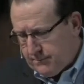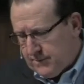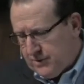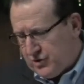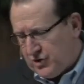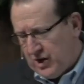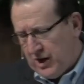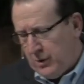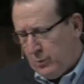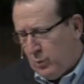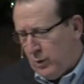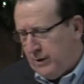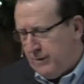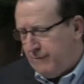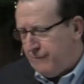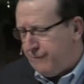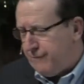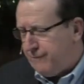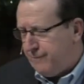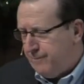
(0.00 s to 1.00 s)
John
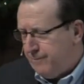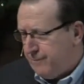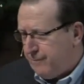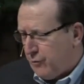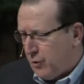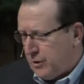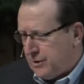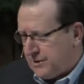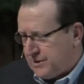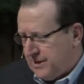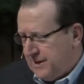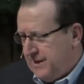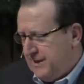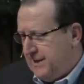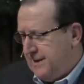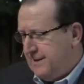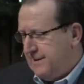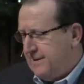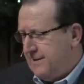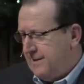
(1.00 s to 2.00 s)
1
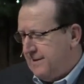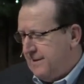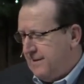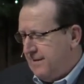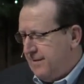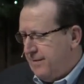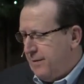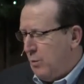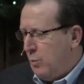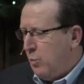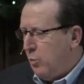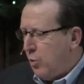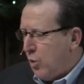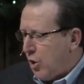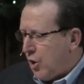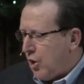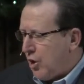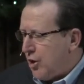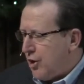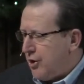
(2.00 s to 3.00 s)
14, the
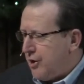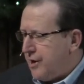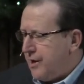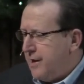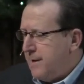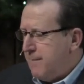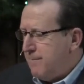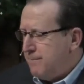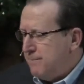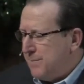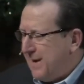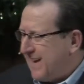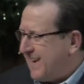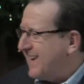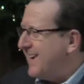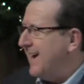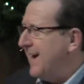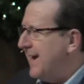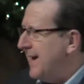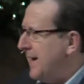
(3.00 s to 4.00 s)
Word
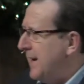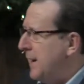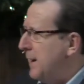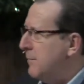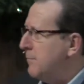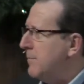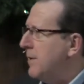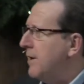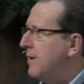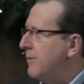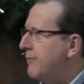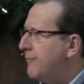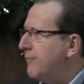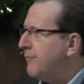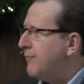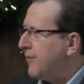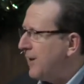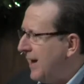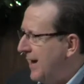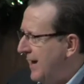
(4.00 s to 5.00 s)
became
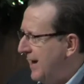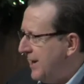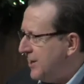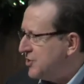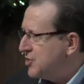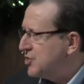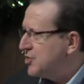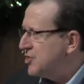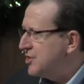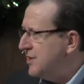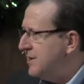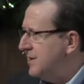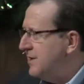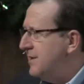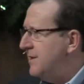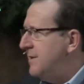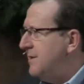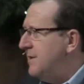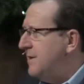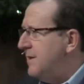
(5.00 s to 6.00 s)
flesh
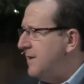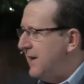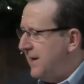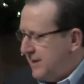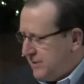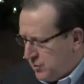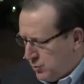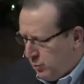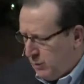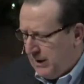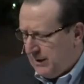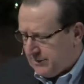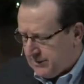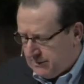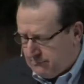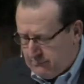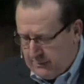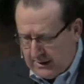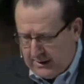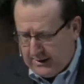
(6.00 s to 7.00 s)
and dwelt
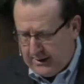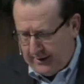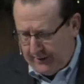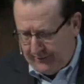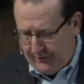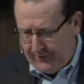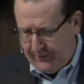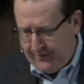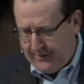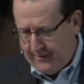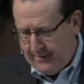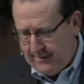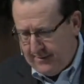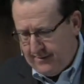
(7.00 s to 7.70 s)
among us.